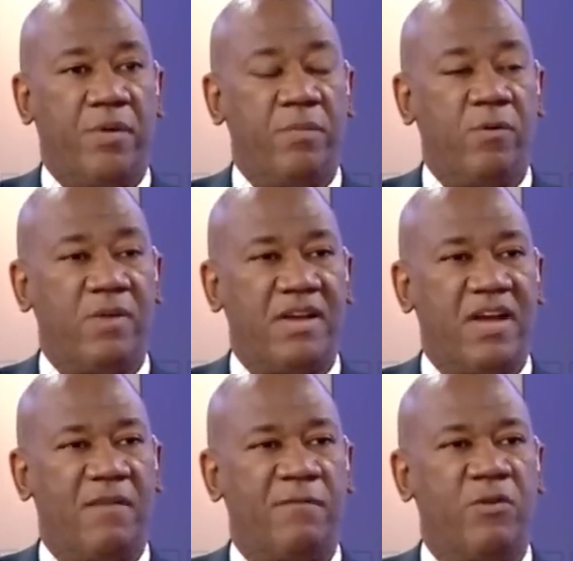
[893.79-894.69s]
people that
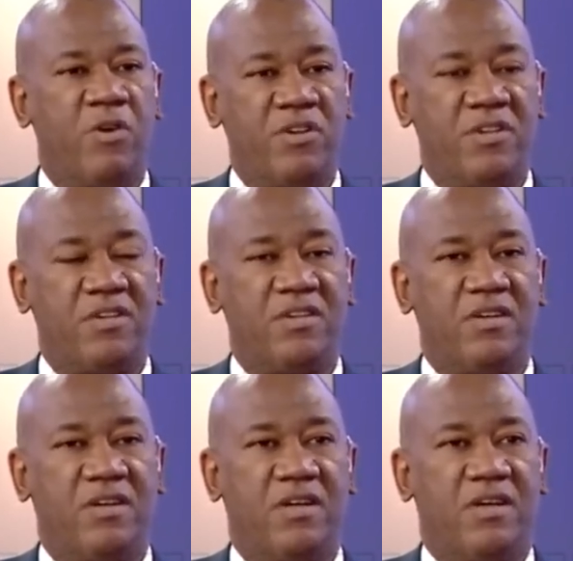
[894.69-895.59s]
have not
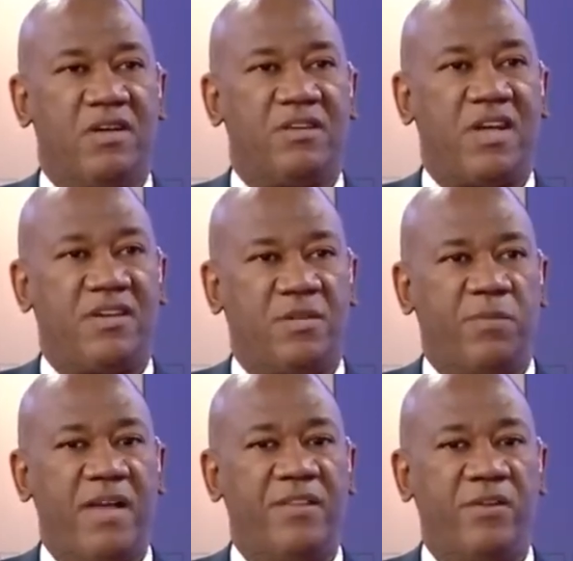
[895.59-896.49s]

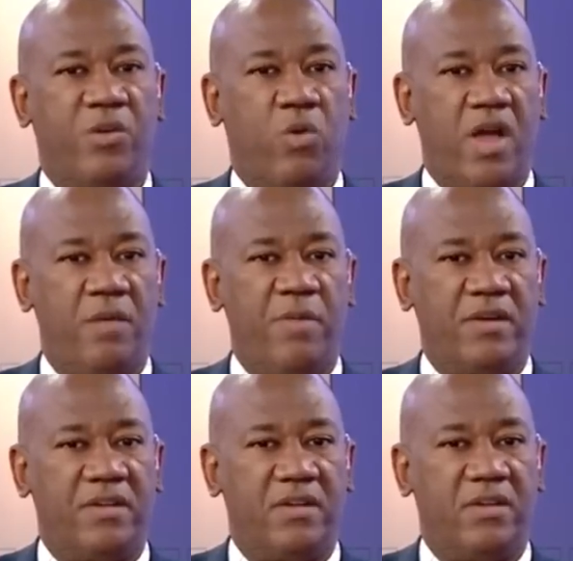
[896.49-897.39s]
satisfy the
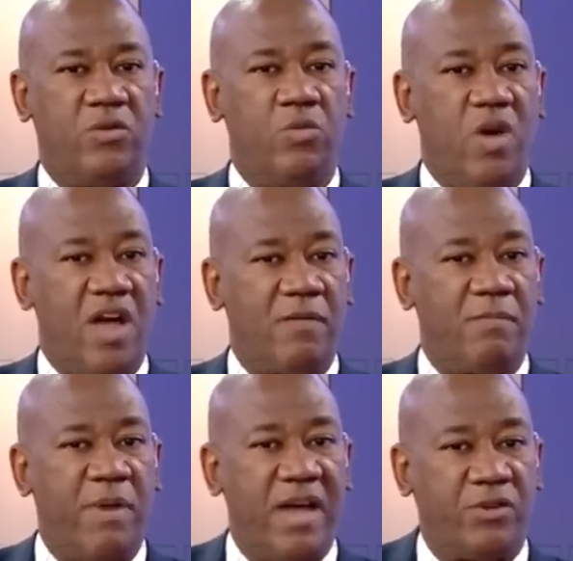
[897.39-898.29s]
requirement, you
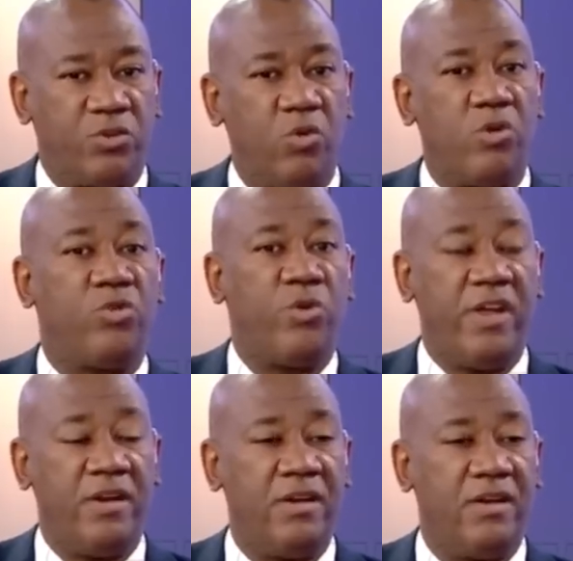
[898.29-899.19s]
have by so
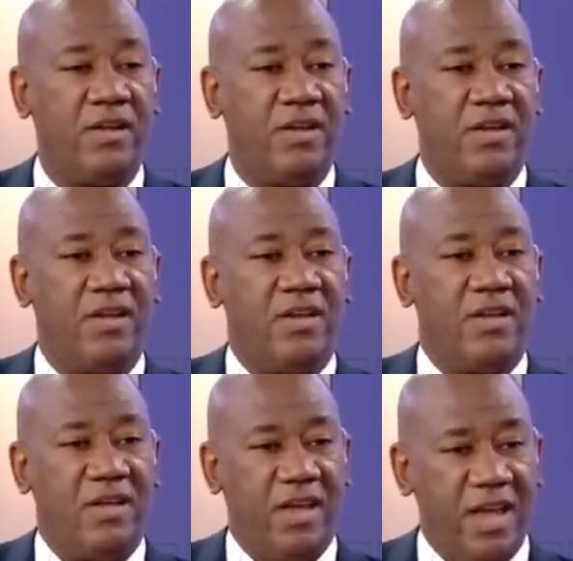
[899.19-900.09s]
doing
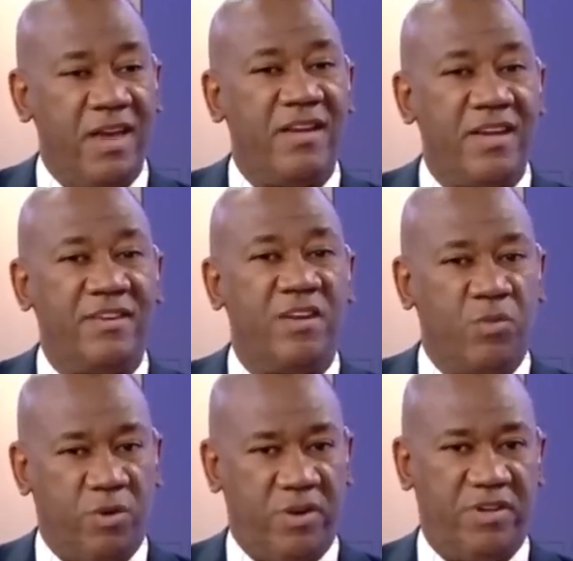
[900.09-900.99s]
ended
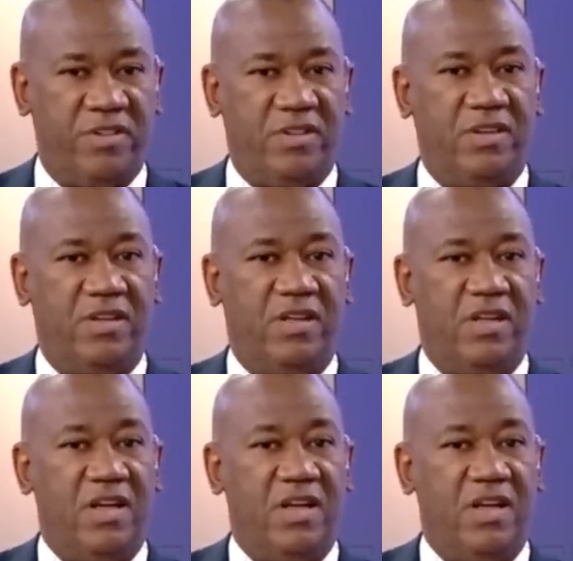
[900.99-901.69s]
democracy.